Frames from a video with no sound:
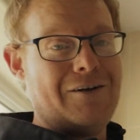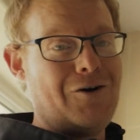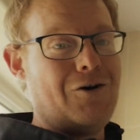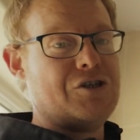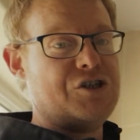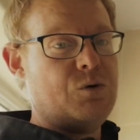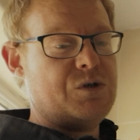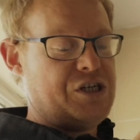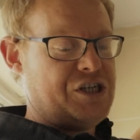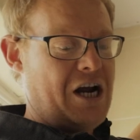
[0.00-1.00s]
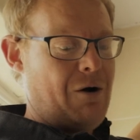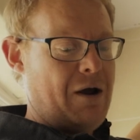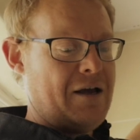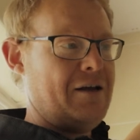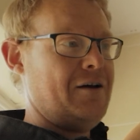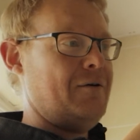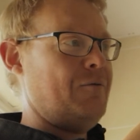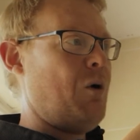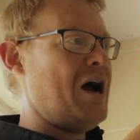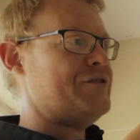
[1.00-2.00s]
Daughter's using the shower.
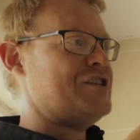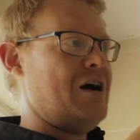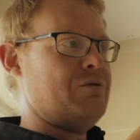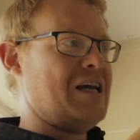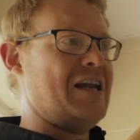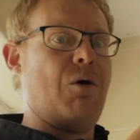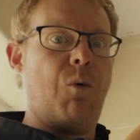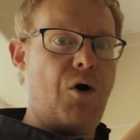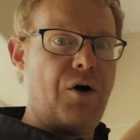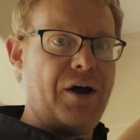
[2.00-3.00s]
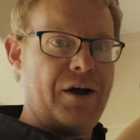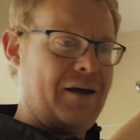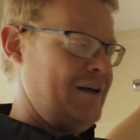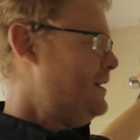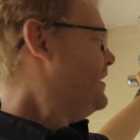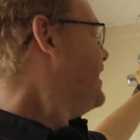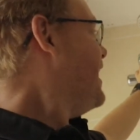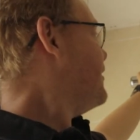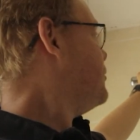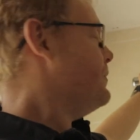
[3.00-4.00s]
Wife shouts, I can hear water
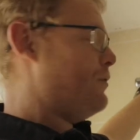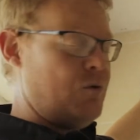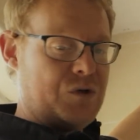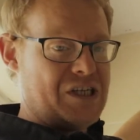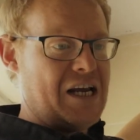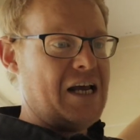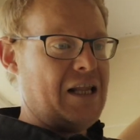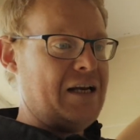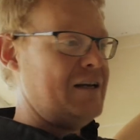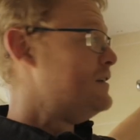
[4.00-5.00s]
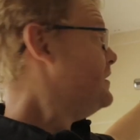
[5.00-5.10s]
like coming through the ceiling.